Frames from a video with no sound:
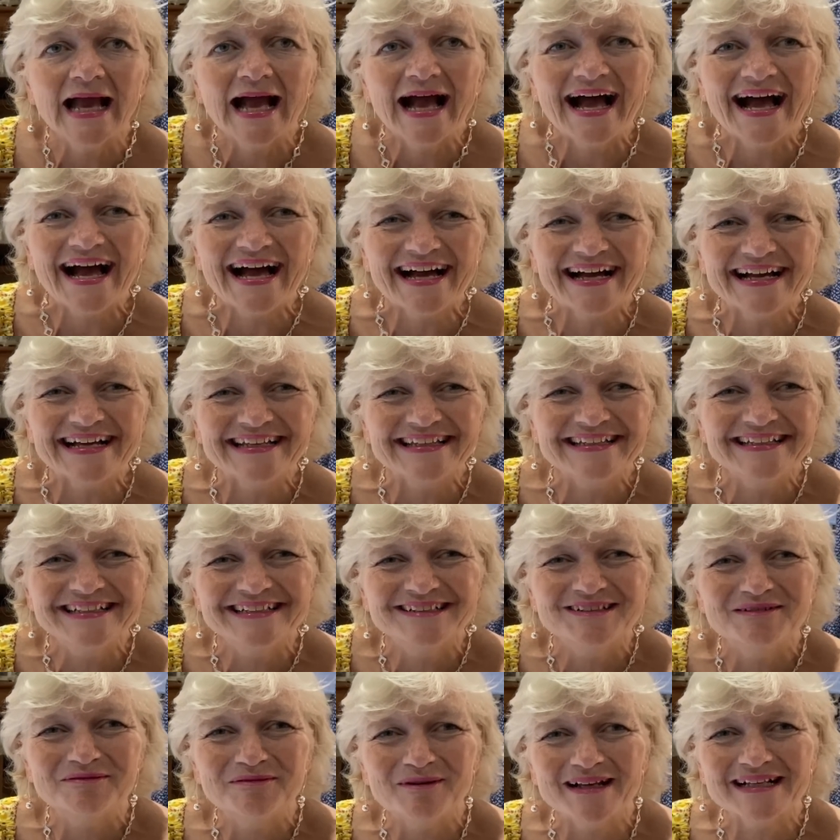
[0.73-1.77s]
Hi,
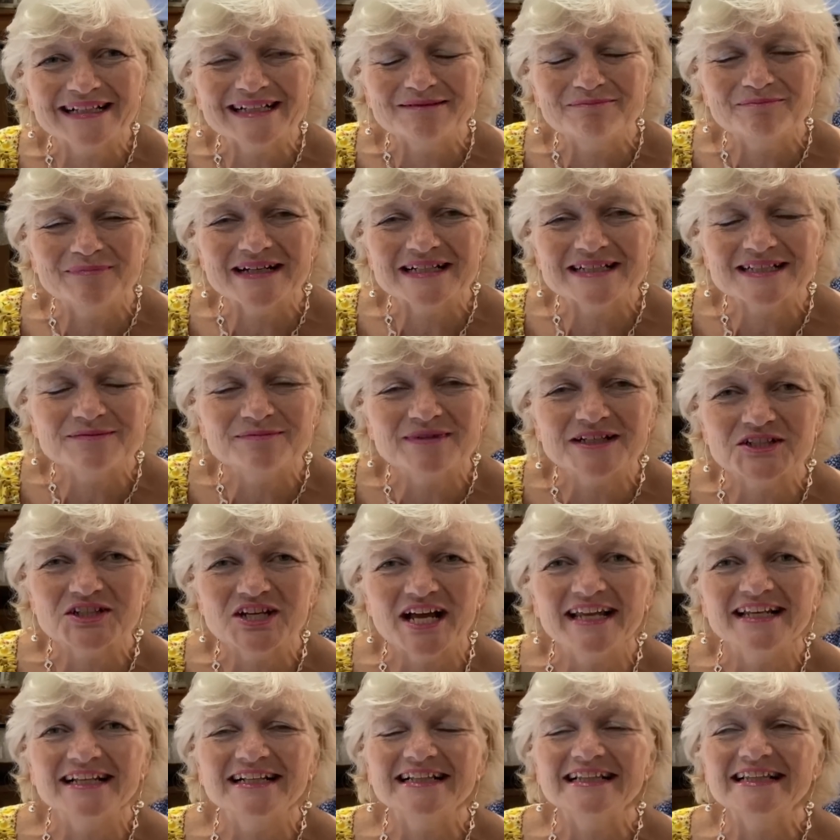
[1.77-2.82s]
welcome back to my
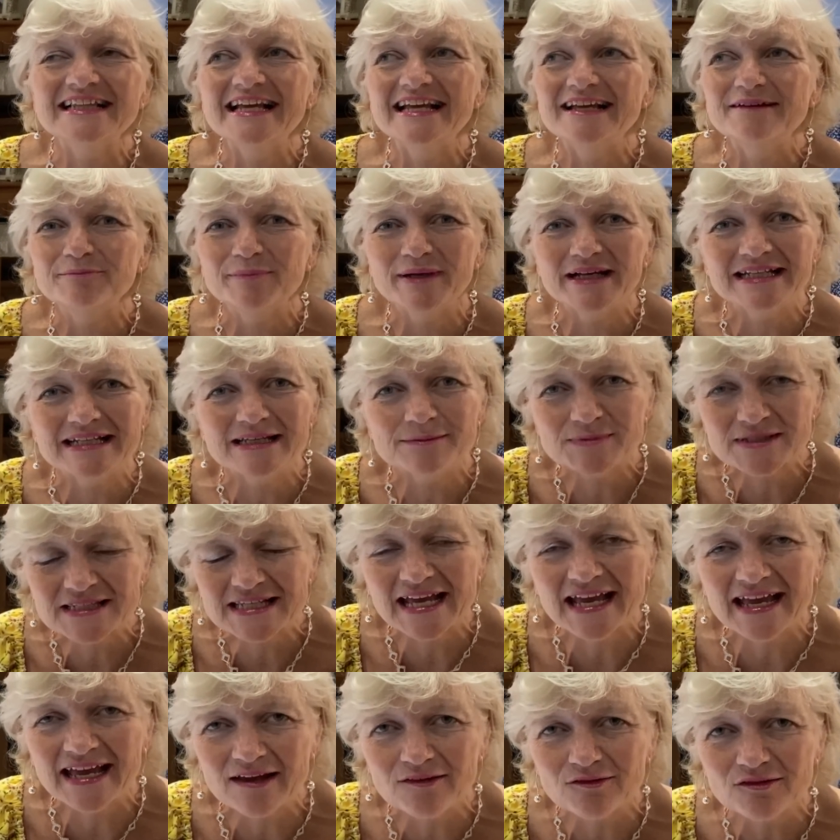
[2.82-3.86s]
channel. My name's
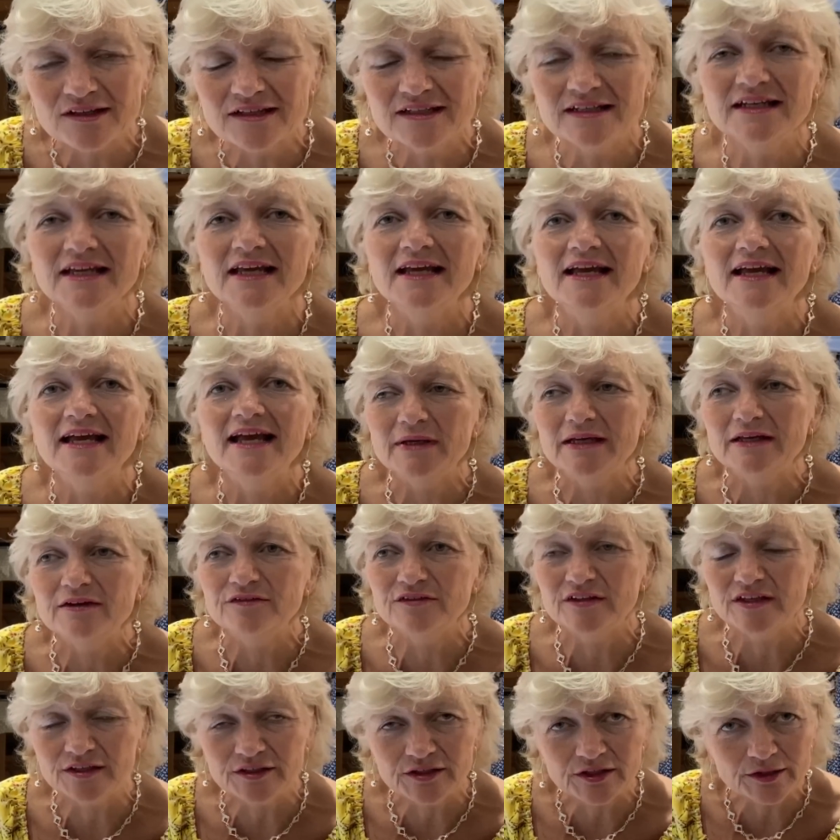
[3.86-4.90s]
Karen. If
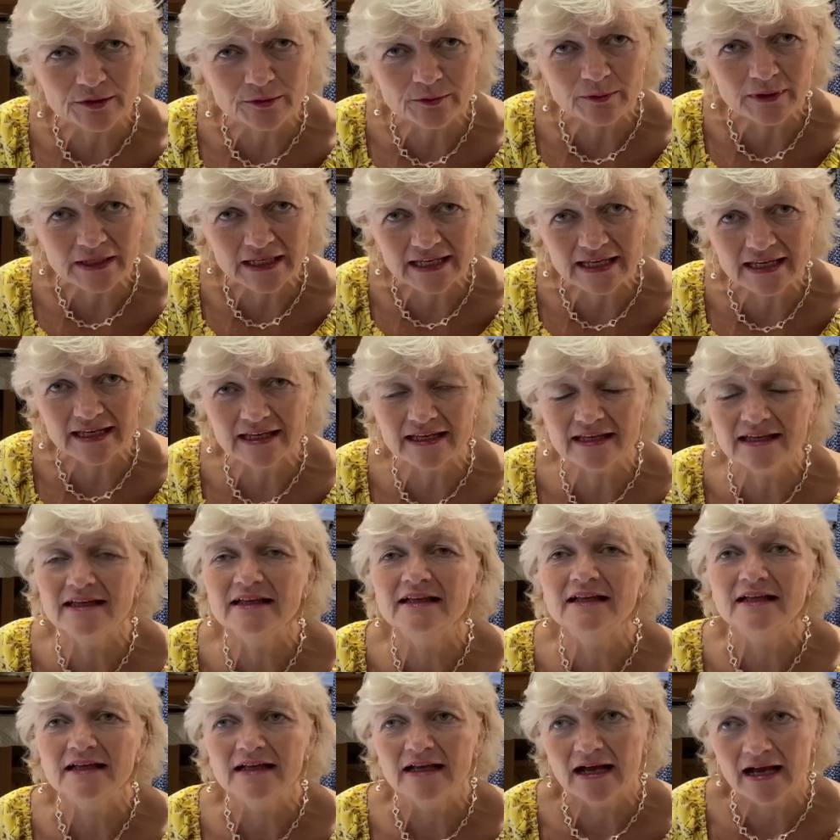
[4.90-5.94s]
you're new here,
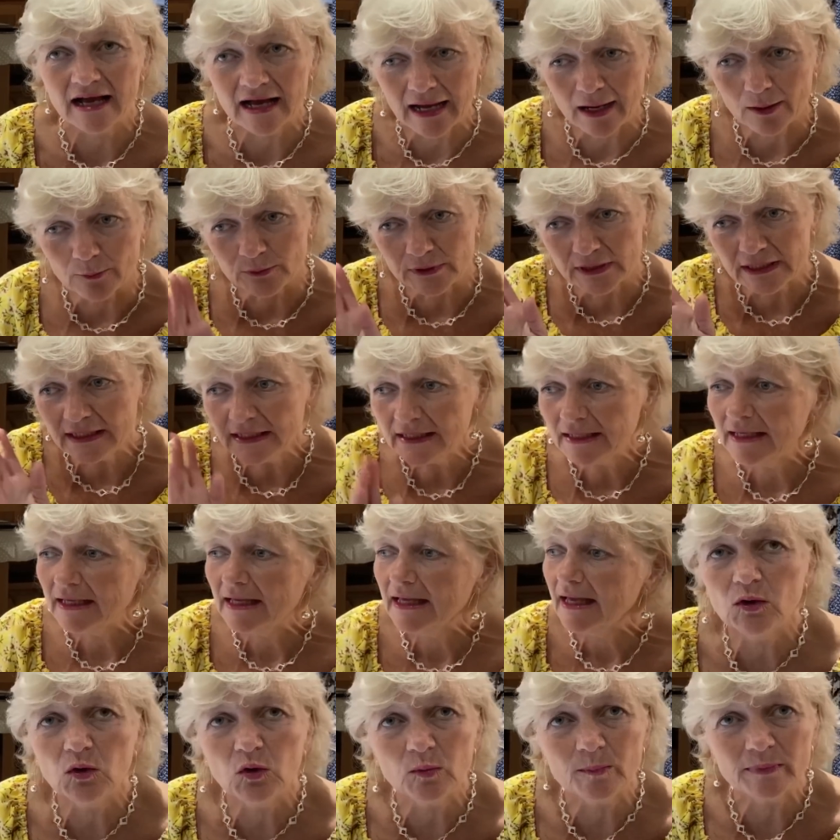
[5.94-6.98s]
howdy.
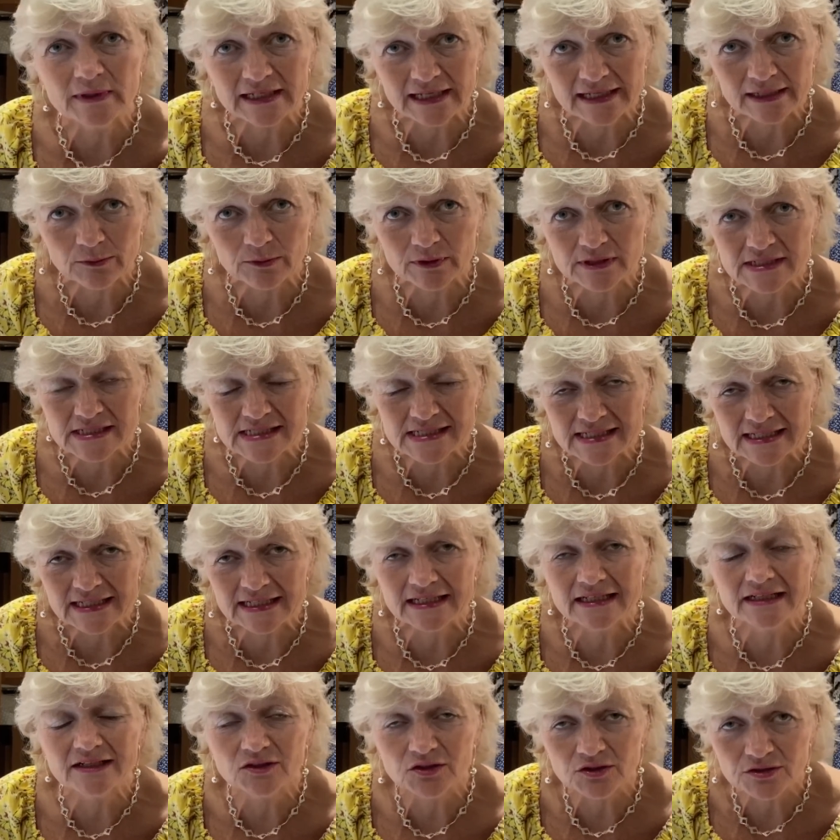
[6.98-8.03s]
Hope you like what you
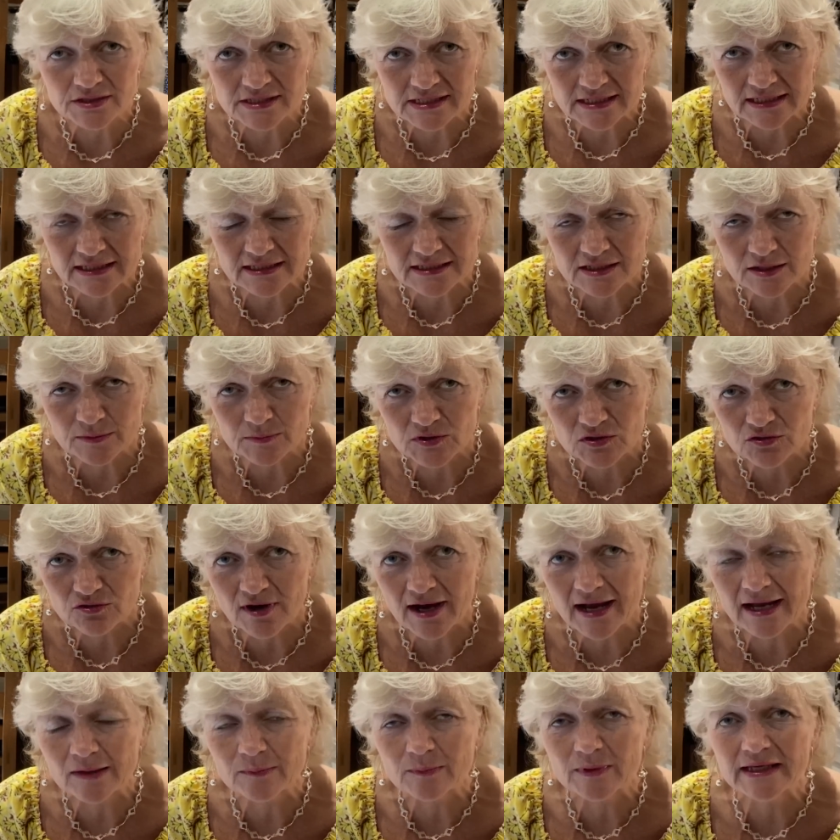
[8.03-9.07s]
see and consider
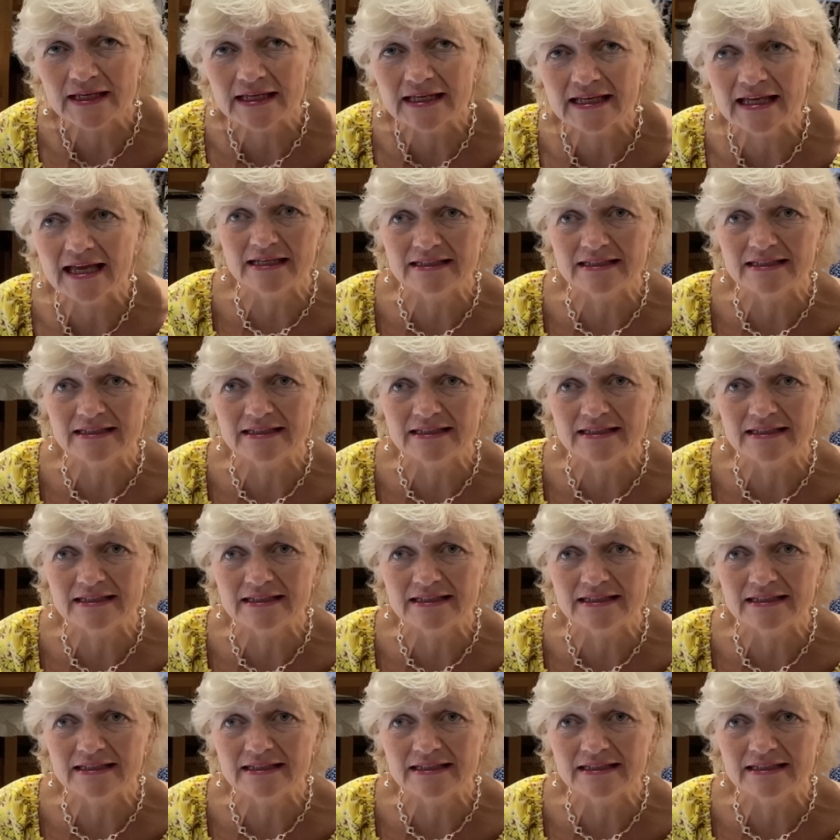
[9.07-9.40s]
subscribing.